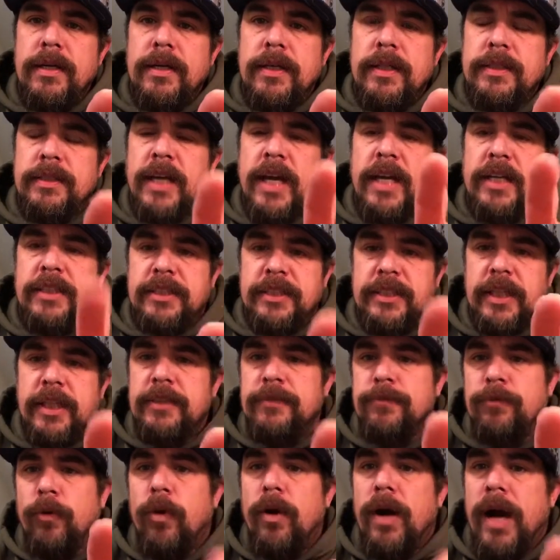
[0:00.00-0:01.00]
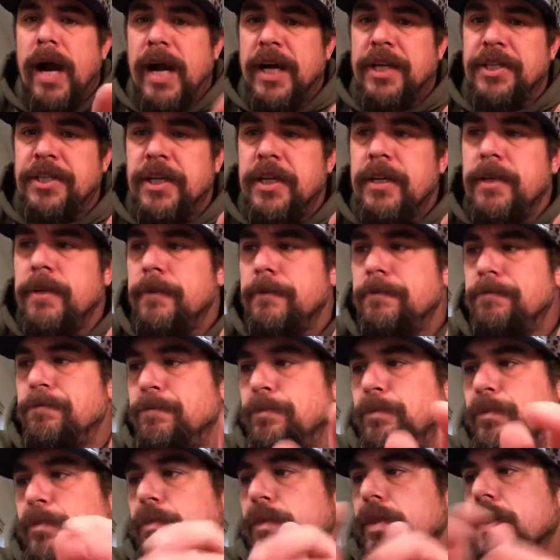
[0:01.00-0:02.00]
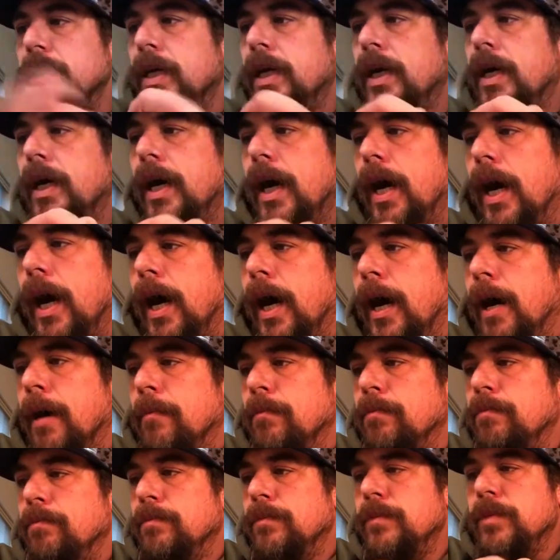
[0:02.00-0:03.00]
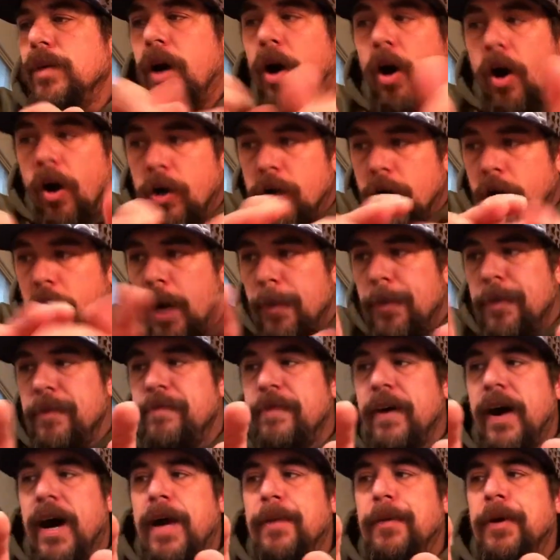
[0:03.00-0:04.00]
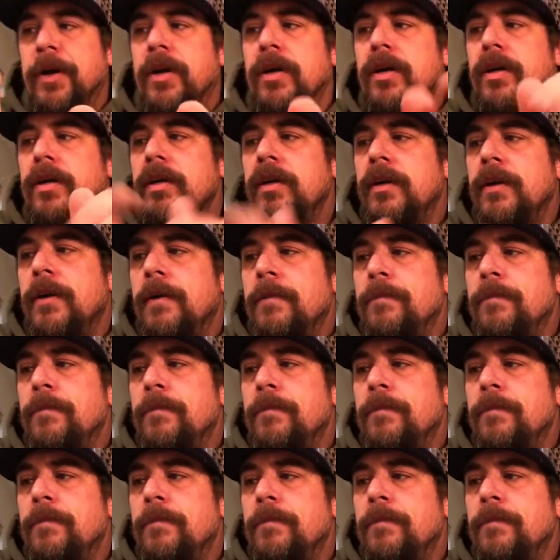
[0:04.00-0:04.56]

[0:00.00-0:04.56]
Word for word: It's got a 6-4 action. Um, all carbon fiber.